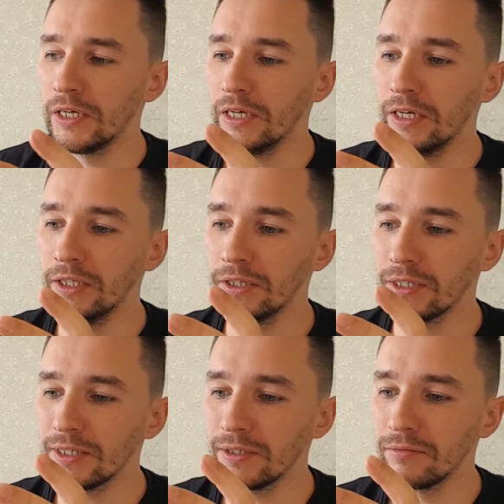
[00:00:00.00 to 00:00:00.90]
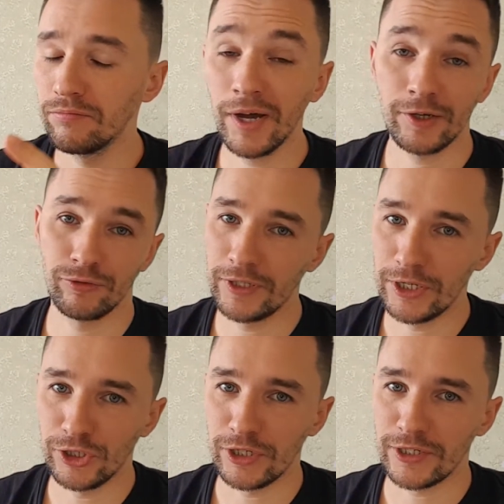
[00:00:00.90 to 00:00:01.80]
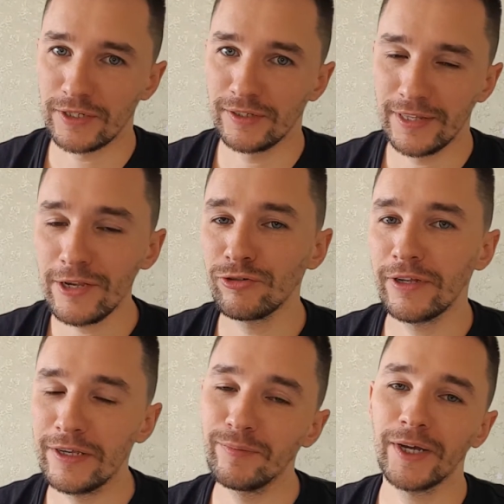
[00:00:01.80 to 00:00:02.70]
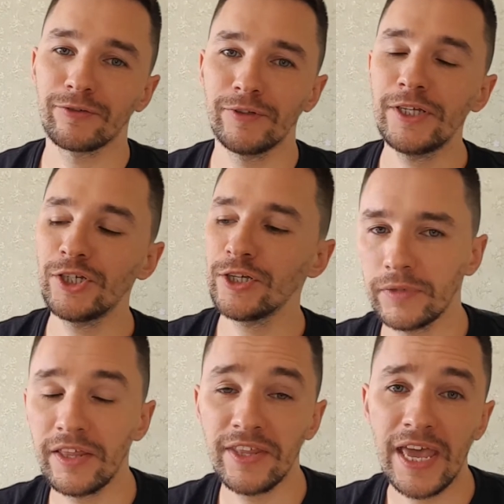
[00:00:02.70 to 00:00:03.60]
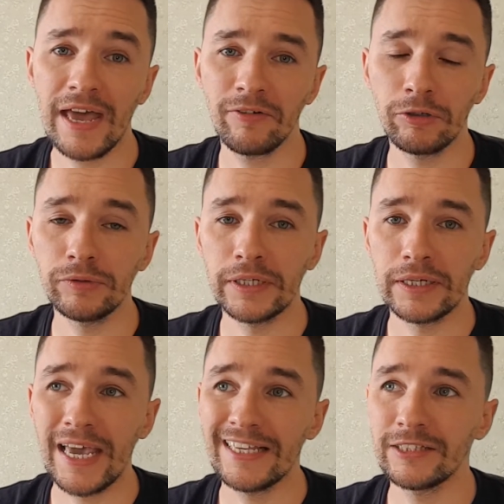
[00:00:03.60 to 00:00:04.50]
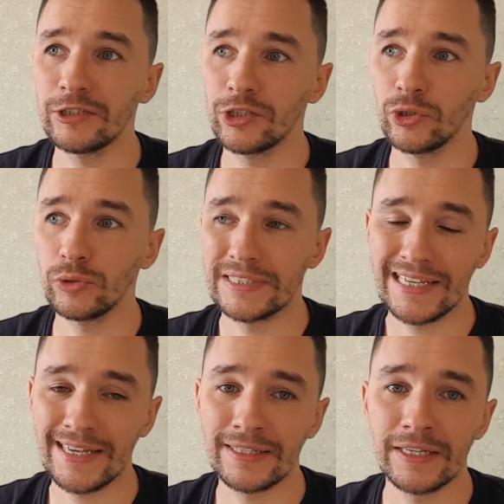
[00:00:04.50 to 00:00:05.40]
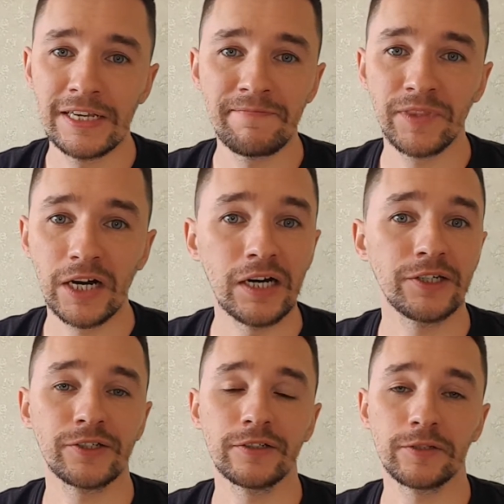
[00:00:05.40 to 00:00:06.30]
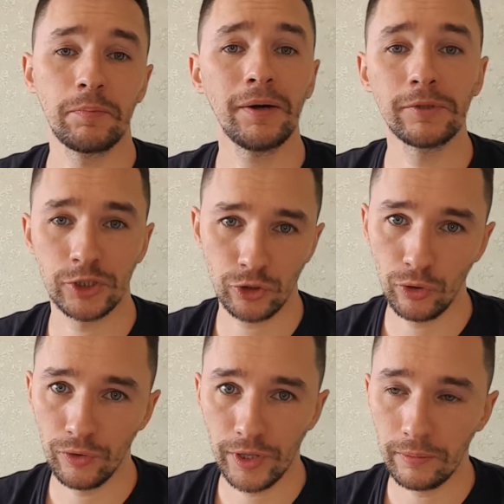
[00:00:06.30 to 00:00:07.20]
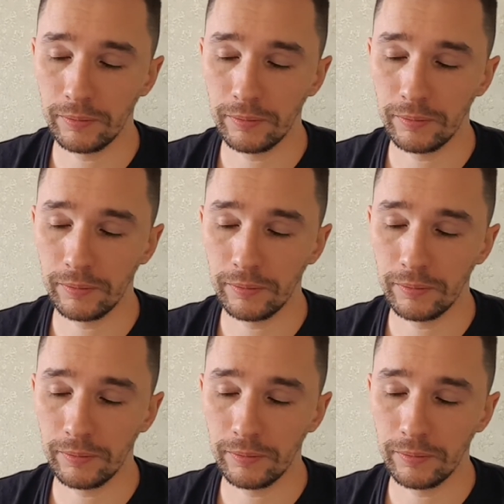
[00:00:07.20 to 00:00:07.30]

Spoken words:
in micro niches, literally in micro niches, and they have only 8 to 10 articles published on them